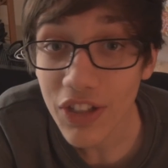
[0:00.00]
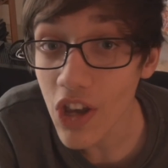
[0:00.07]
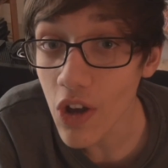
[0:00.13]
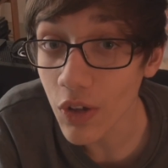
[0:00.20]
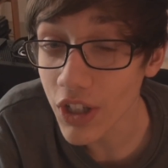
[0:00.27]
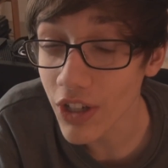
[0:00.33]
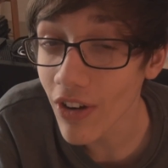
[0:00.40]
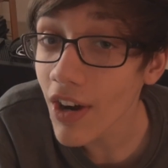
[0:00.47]

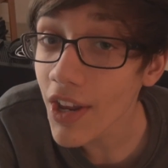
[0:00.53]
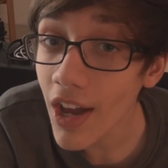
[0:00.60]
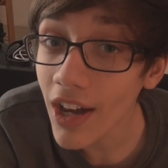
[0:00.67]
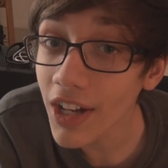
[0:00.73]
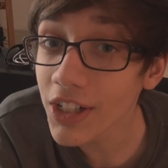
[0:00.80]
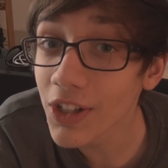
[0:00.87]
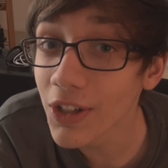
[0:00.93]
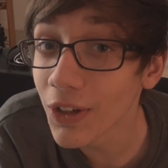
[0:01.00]
So, Terraria
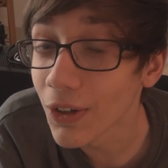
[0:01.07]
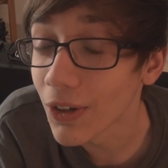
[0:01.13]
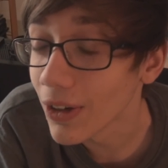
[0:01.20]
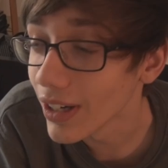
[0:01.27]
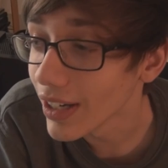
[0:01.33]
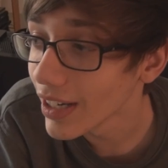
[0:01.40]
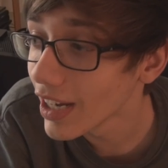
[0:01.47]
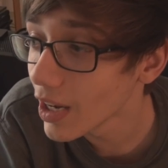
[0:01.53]

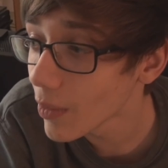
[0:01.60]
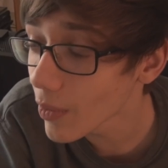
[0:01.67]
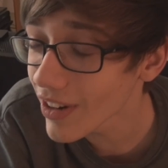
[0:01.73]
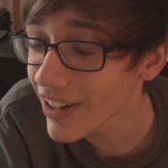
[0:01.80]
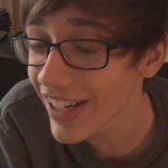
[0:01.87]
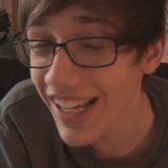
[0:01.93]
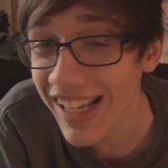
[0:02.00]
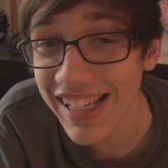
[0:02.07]
Hardcore, what
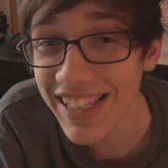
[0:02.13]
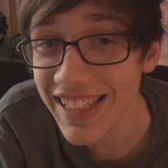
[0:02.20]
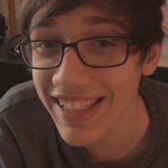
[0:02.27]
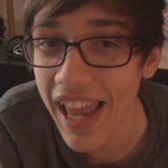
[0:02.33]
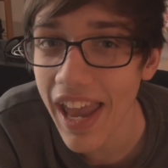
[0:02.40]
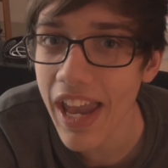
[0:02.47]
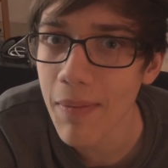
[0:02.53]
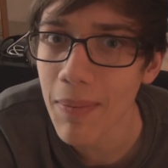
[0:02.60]
can I
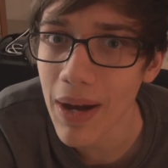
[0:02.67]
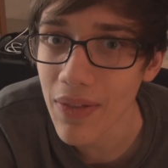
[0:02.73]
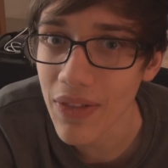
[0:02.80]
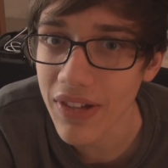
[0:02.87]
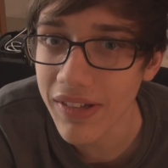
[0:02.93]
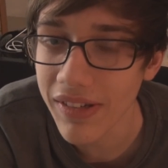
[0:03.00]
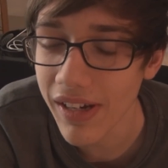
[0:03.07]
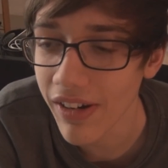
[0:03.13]
say about
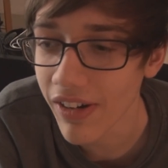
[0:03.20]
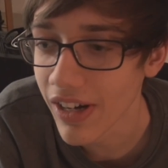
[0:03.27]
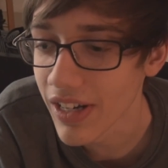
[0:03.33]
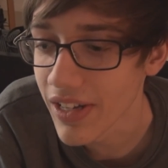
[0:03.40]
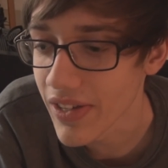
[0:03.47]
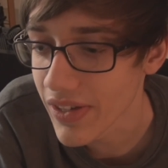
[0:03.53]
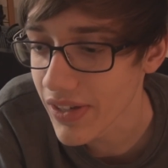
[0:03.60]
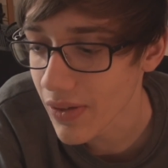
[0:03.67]
the
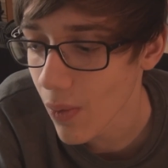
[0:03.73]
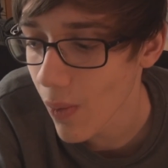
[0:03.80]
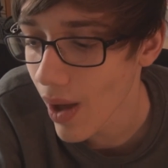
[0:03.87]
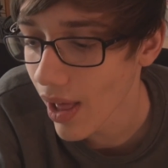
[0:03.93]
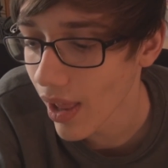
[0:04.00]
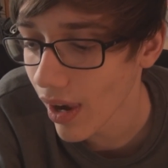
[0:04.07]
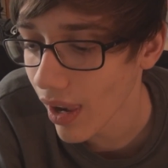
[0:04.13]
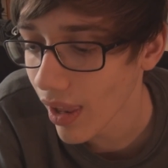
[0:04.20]
series?
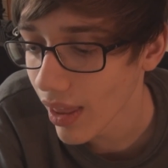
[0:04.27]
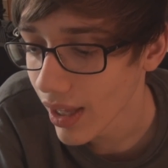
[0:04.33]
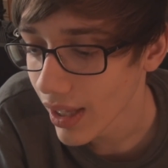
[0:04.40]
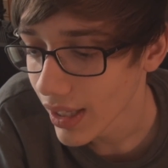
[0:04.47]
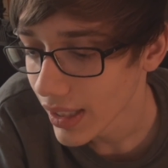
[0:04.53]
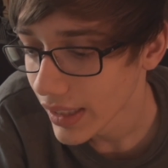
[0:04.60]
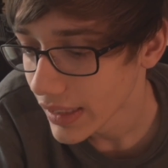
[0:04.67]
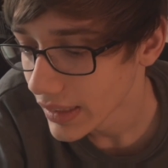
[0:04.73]
Well,
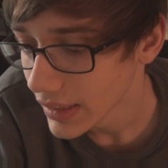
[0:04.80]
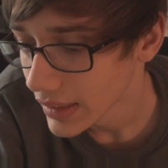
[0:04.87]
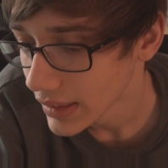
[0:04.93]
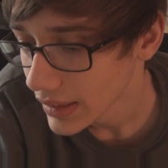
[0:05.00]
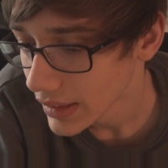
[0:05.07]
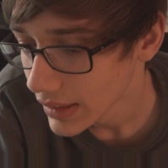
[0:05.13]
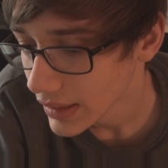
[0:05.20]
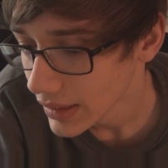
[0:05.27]

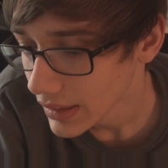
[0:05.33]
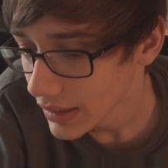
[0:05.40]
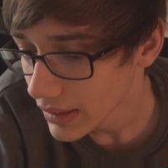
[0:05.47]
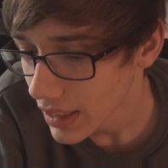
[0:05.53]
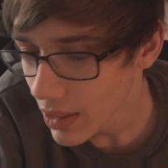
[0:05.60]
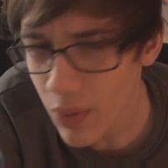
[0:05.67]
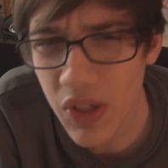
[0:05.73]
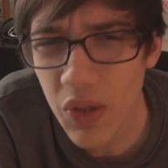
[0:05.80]

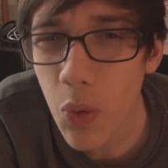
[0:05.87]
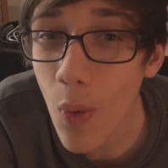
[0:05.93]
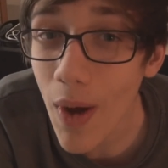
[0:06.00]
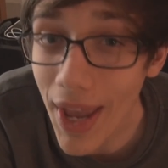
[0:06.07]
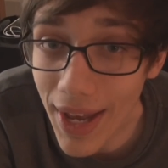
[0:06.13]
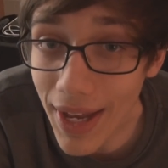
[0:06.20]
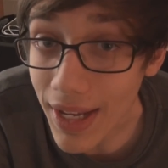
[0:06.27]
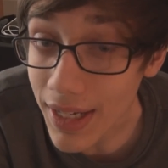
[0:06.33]
it was
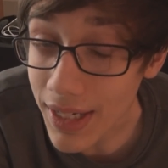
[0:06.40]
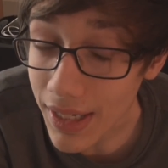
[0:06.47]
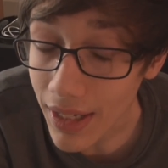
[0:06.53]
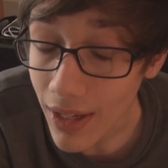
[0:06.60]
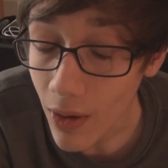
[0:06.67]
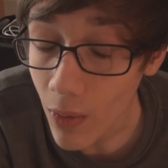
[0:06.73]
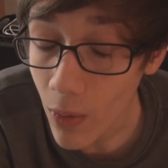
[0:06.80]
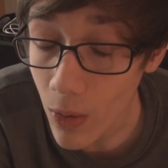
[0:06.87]
weird. It
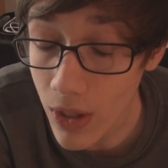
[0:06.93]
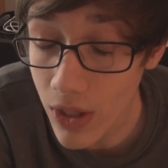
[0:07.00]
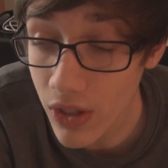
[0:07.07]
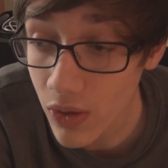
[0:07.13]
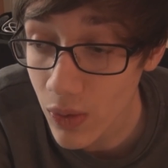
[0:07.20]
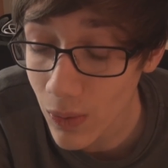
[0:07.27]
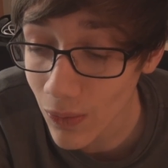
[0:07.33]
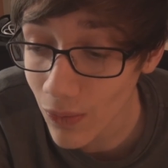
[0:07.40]

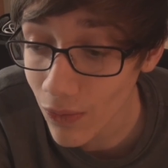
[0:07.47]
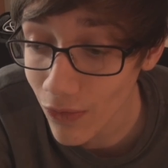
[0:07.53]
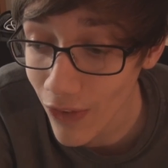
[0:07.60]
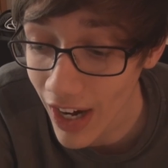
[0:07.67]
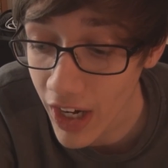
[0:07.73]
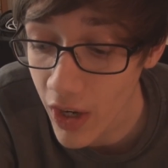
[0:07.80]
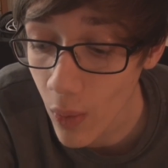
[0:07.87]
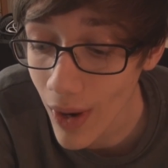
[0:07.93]
was
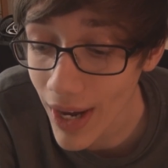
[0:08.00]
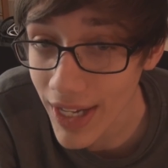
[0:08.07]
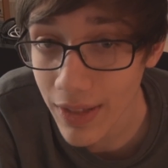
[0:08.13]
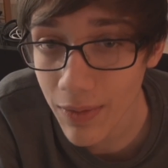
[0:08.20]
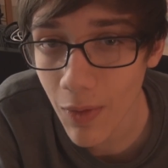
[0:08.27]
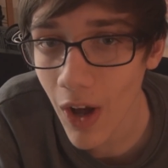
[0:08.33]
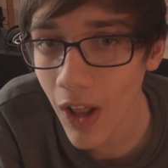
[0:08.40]
very weird.